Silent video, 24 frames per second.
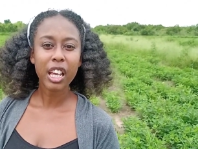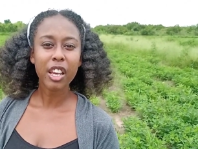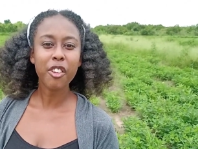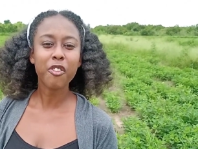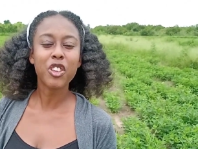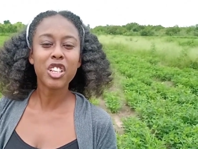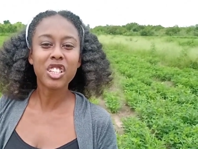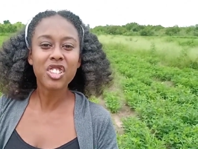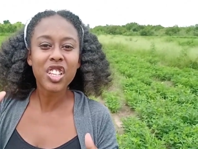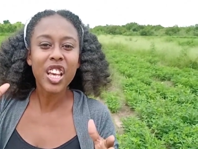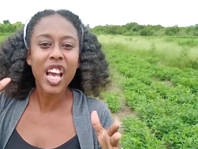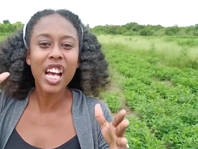if
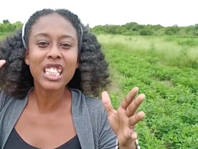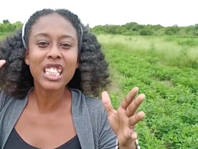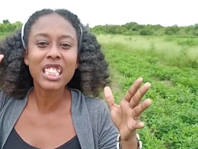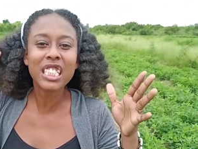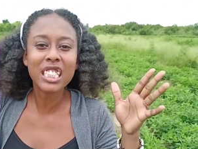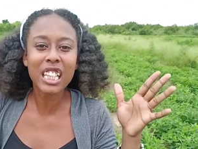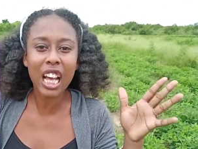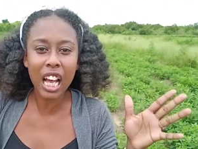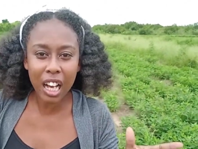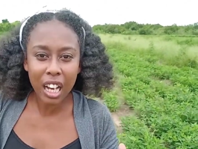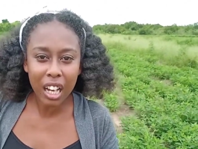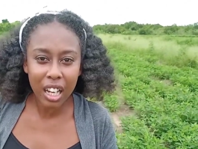you see a
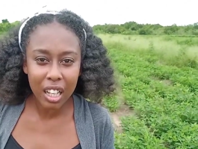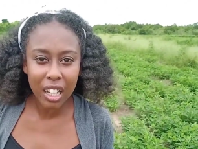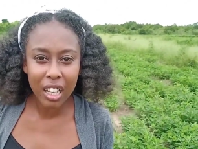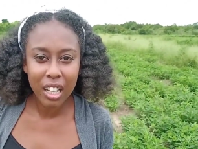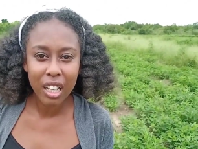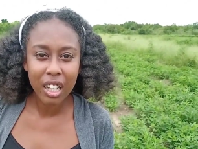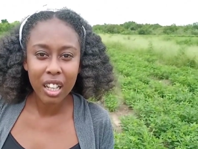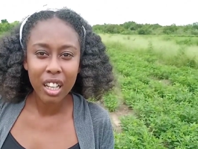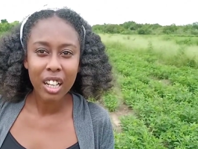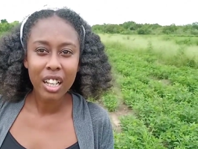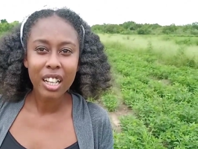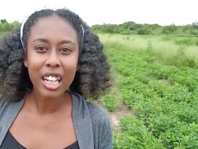stock
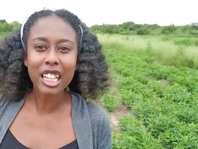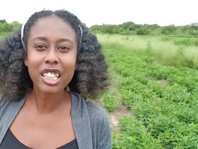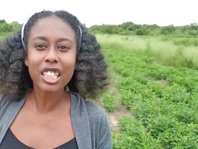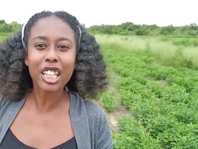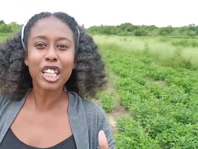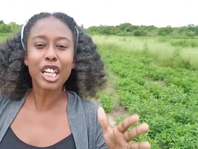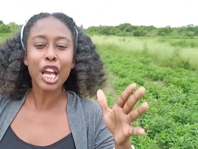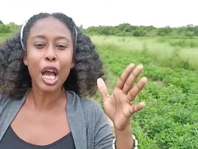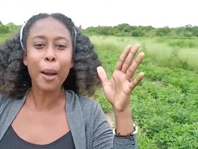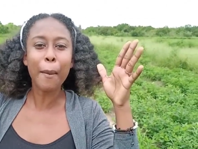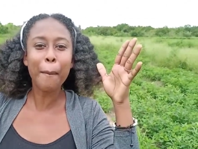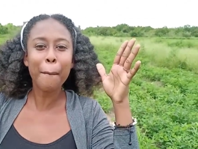that you
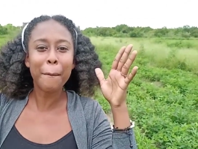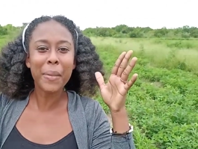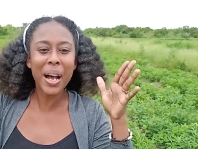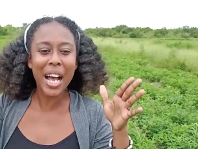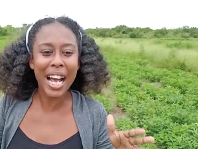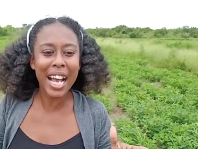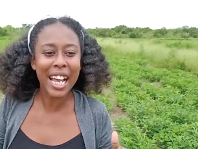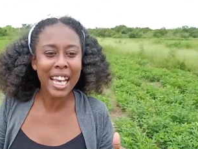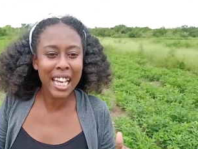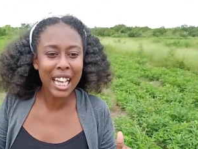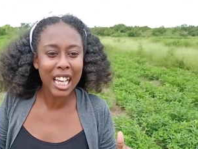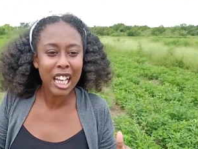can
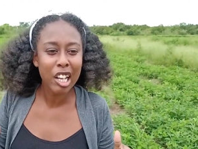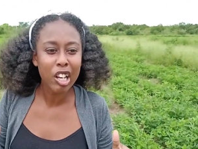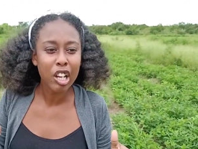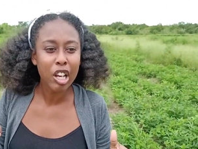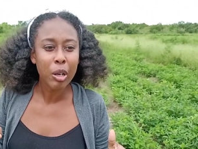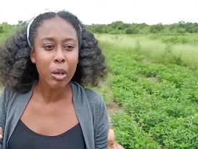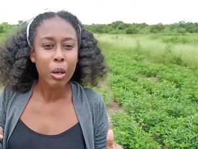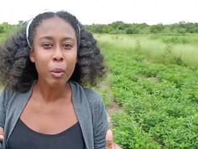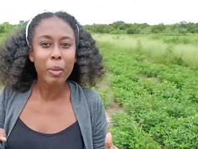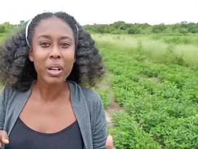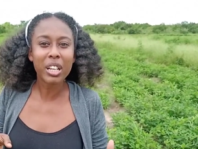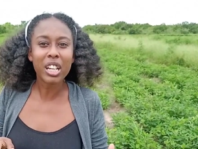buy
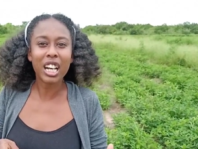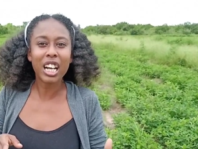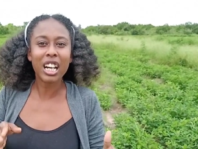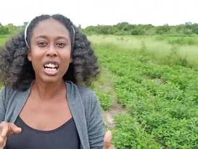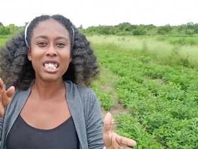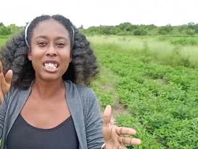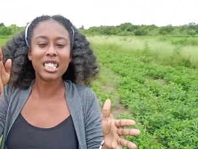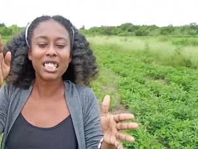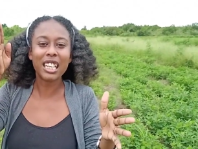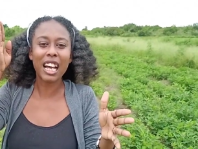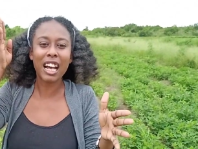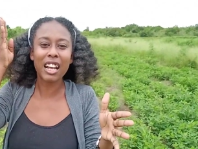
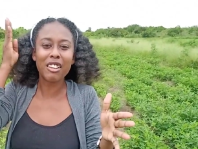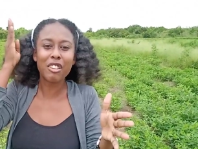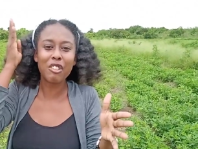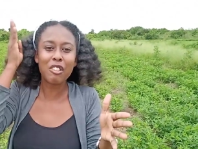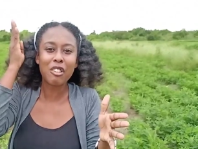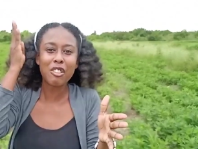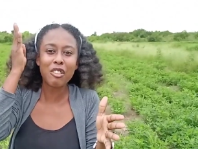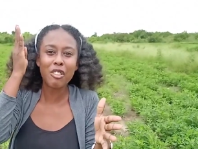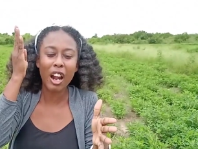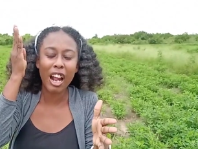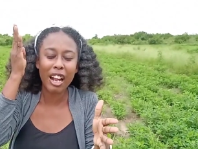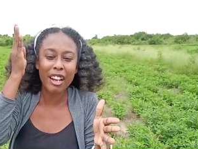because it at
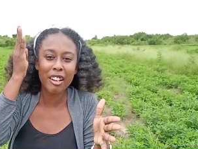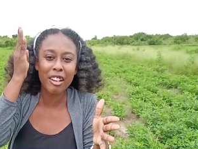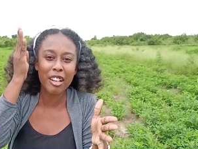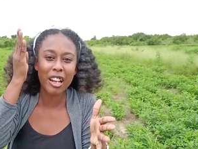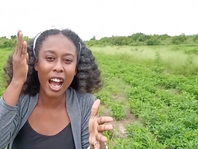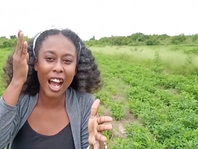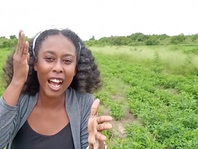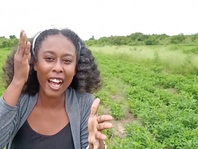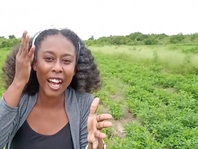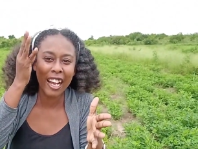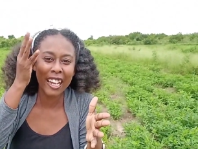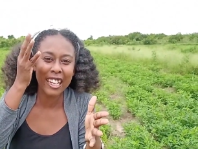
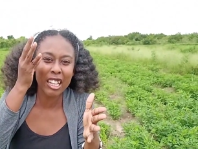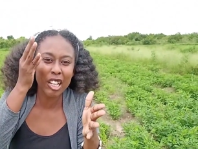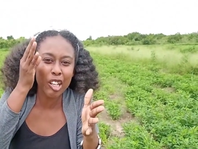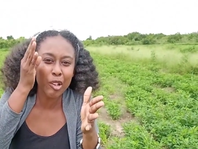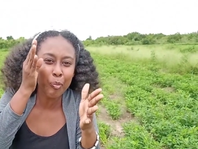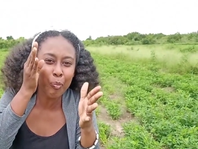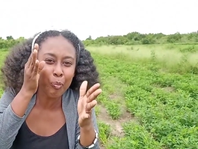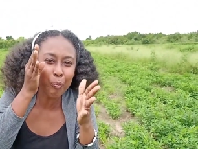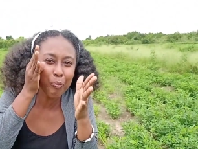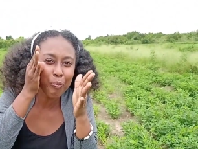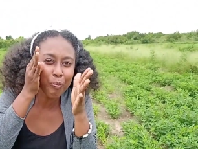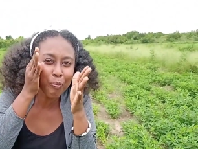the
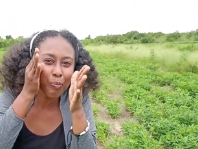